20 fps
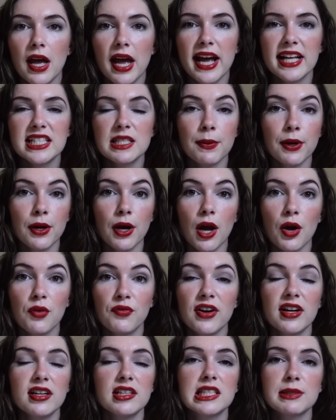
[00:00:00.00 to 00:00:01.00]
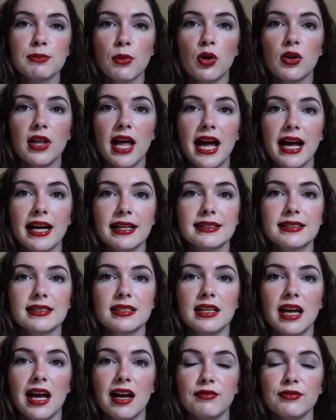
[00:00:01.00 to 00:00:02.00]
It's about how very small acts
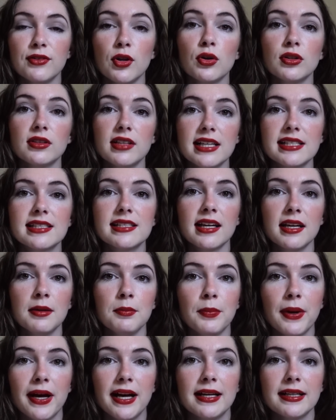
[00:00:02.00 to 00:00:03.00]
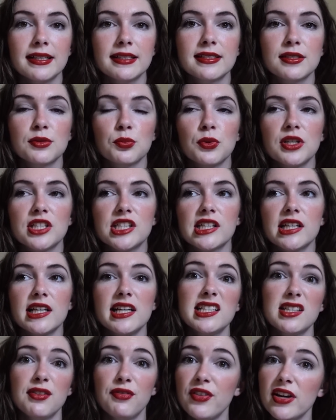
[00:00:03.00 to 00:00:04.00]
can have long-lasting impacts, which
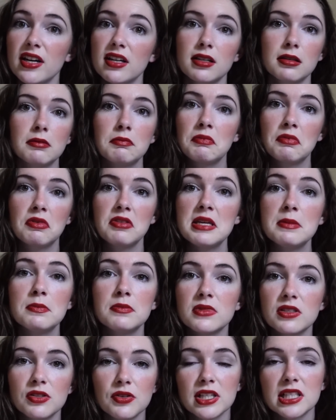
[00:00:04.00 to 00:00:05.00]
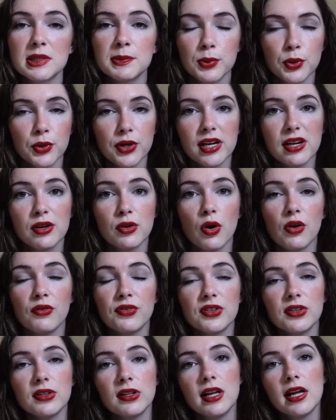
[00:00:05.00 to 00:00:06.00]
is a fair theme to explore in a
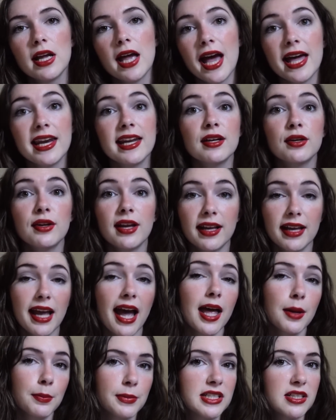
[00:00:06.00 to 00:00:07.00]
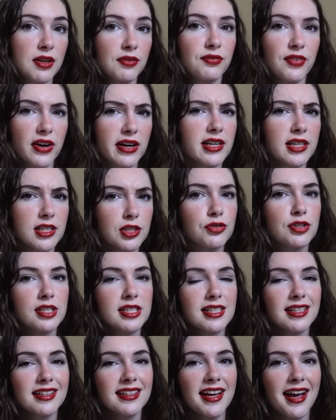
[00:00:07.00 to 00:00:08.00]
novel, and it can be done very
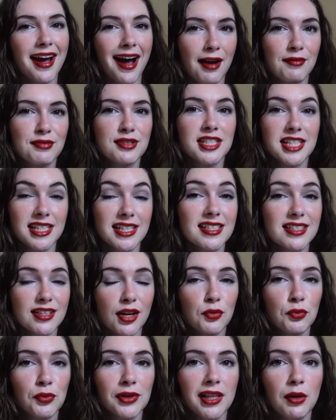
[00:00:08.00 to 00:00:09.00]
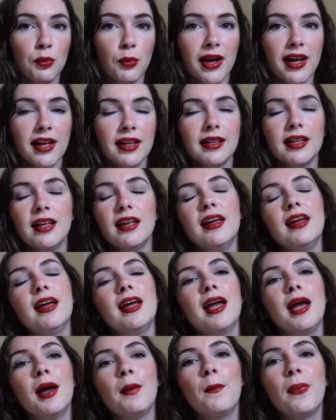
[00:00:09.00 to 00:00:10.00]
interestingly. I have seen it done really well,
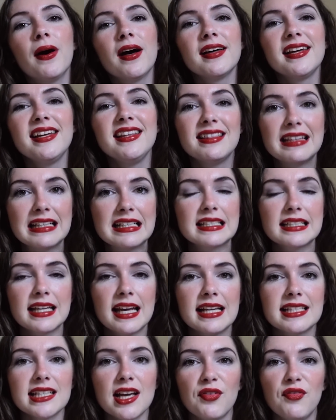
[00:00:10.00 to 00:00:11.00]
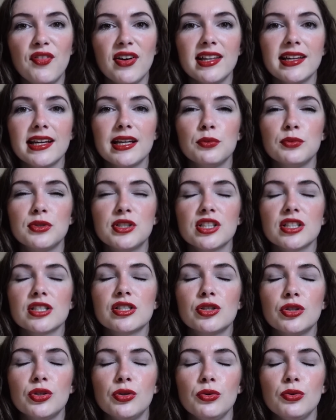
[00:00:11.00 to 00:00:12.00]
but in this case I felt like it was
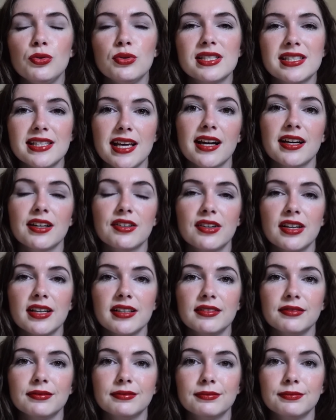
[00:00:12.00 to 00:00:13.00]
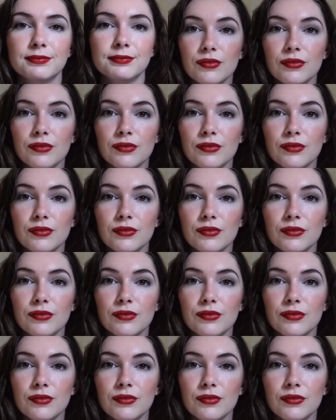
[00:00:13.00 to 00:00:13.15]
just too saccharine.